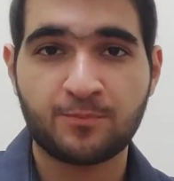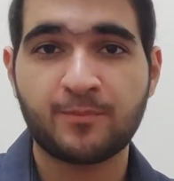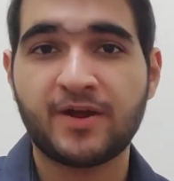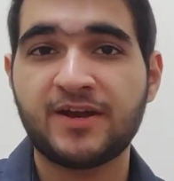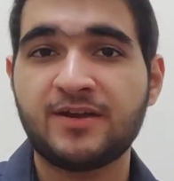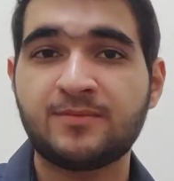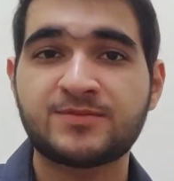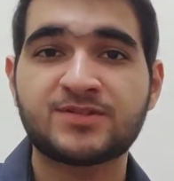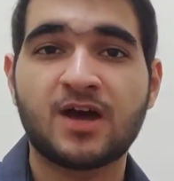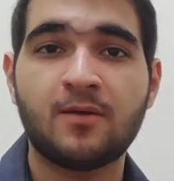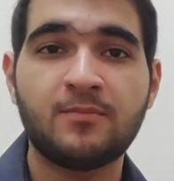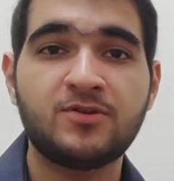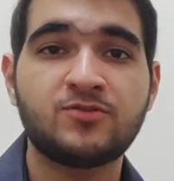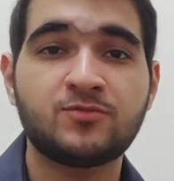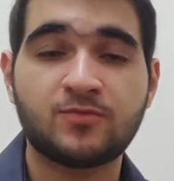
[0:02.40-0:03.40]
my name is
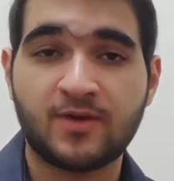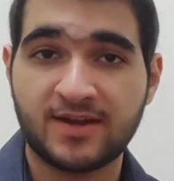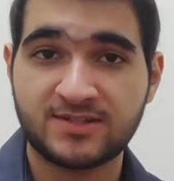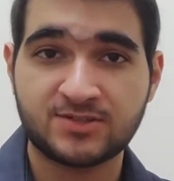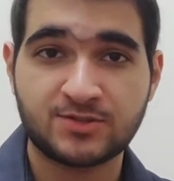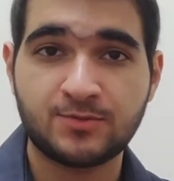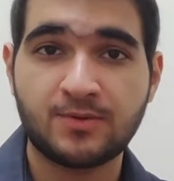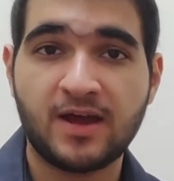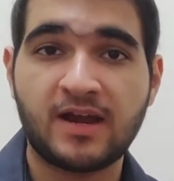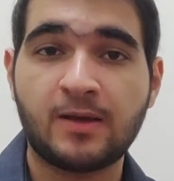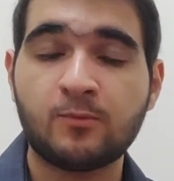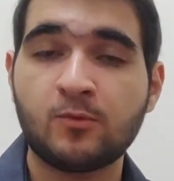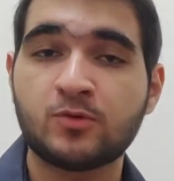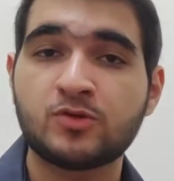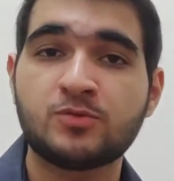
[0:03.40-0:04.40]
Hamid Rastgoo and
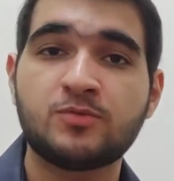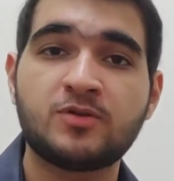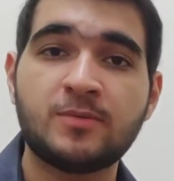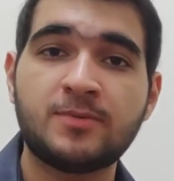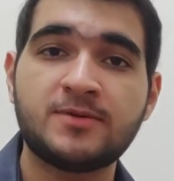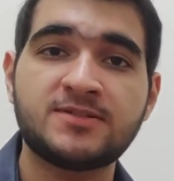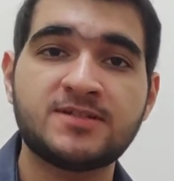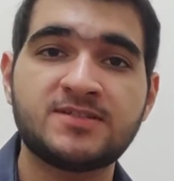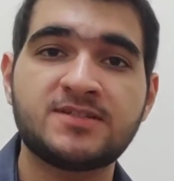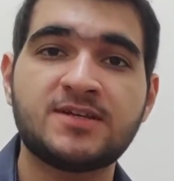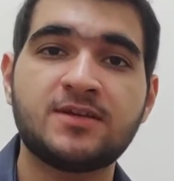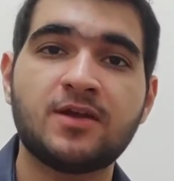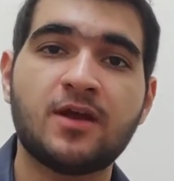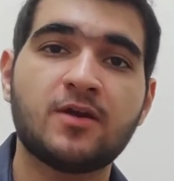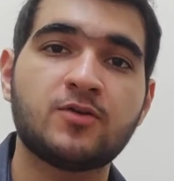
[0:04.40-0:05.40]
I'm going to be
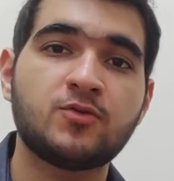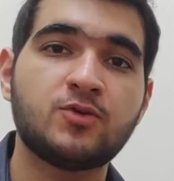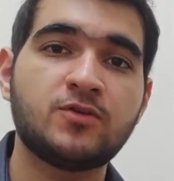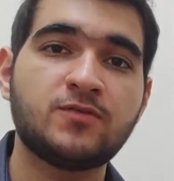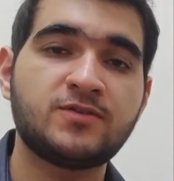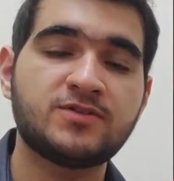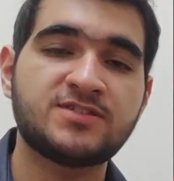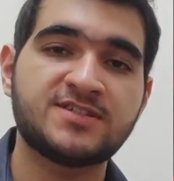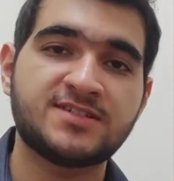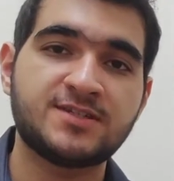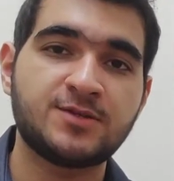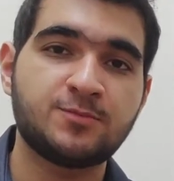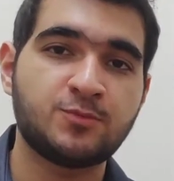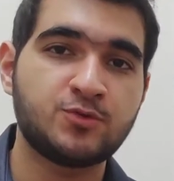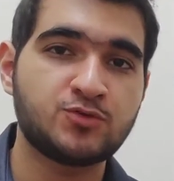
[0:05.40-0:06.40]
representing
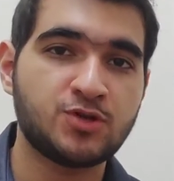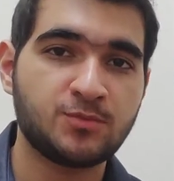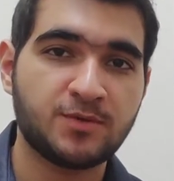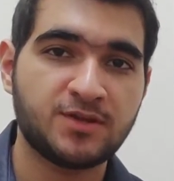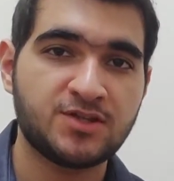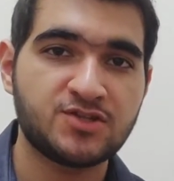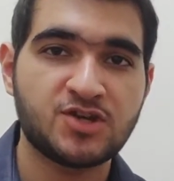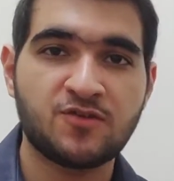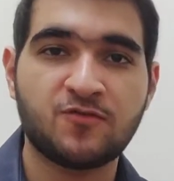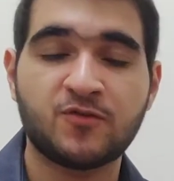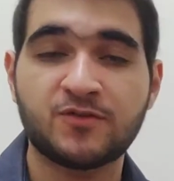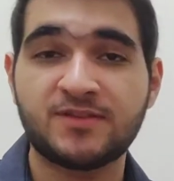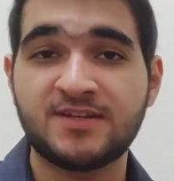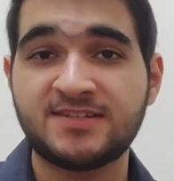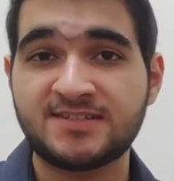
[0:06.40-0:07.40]
University Putra Malaysia
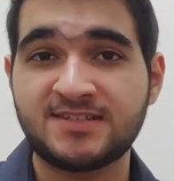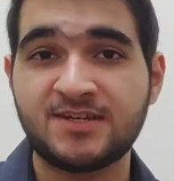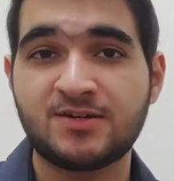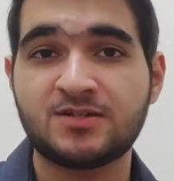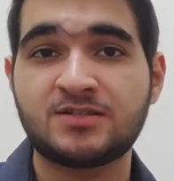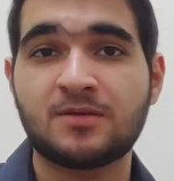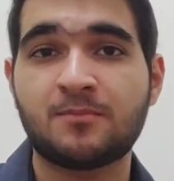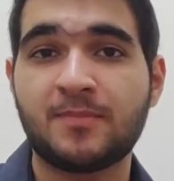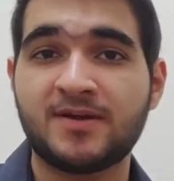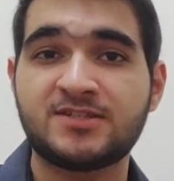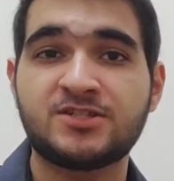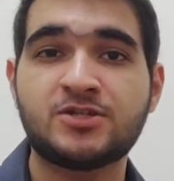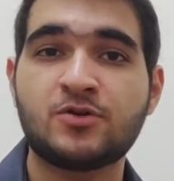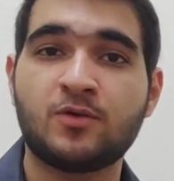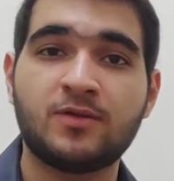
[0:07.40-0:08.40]
for this year's
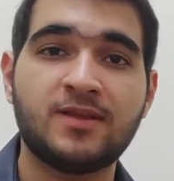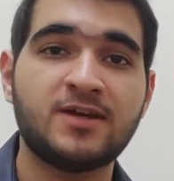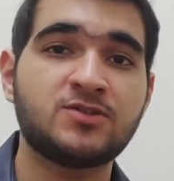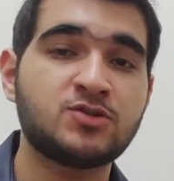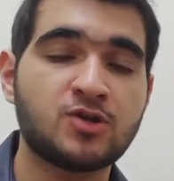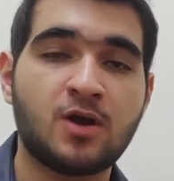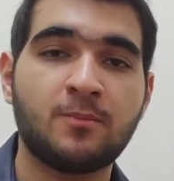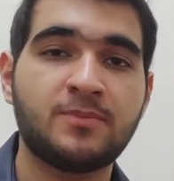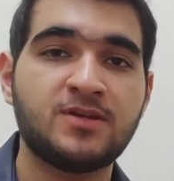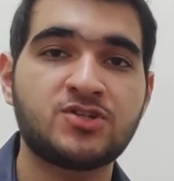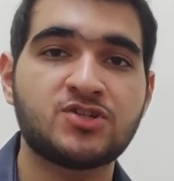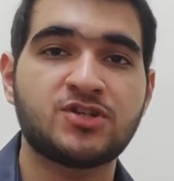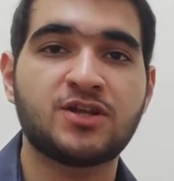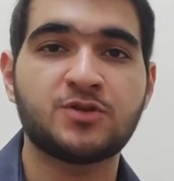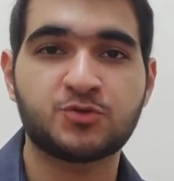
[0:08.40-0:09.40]
Material Lecture
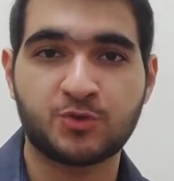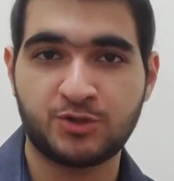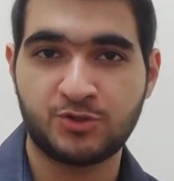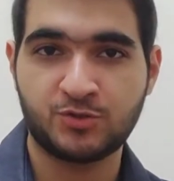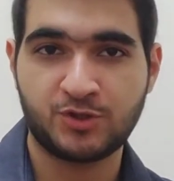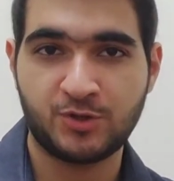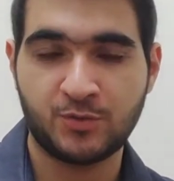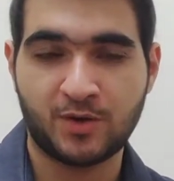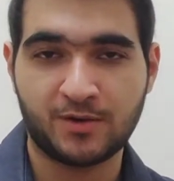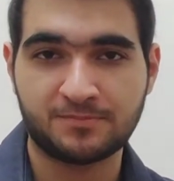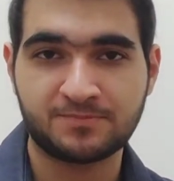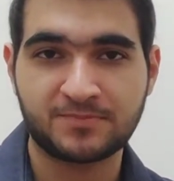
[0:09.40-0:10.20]
Competition 2021.